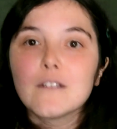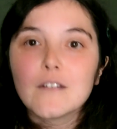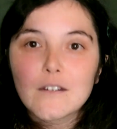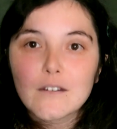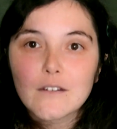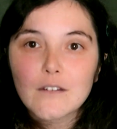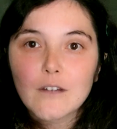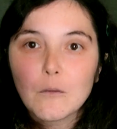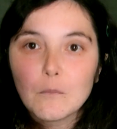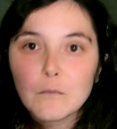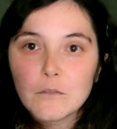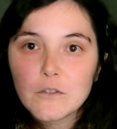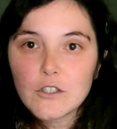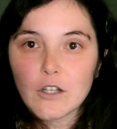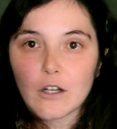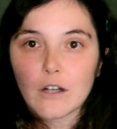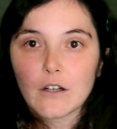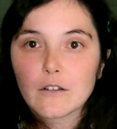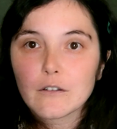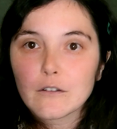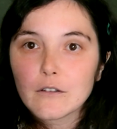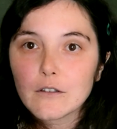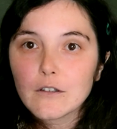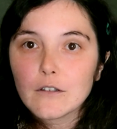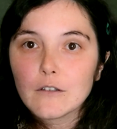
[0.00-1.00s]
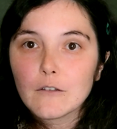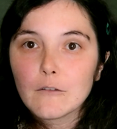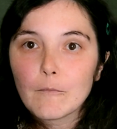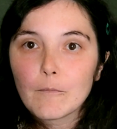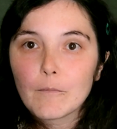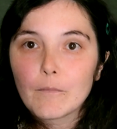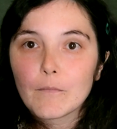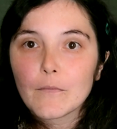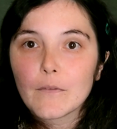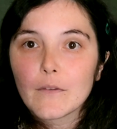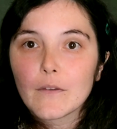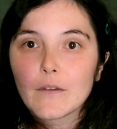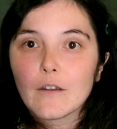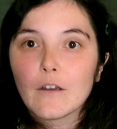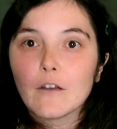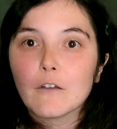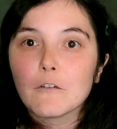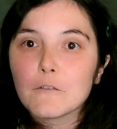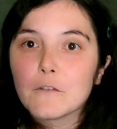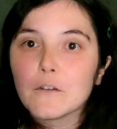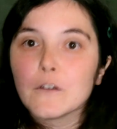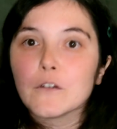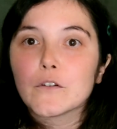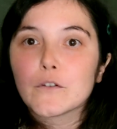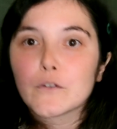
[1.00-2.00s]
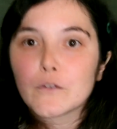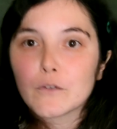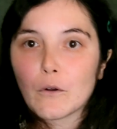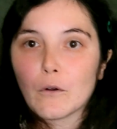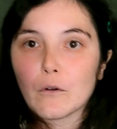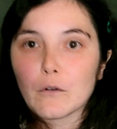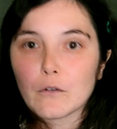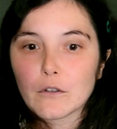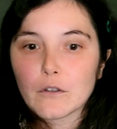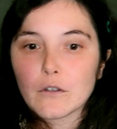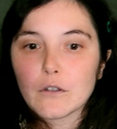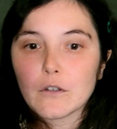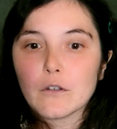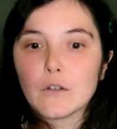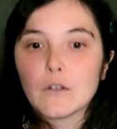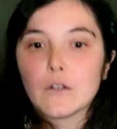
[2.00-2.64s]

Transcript: subgenre of this song?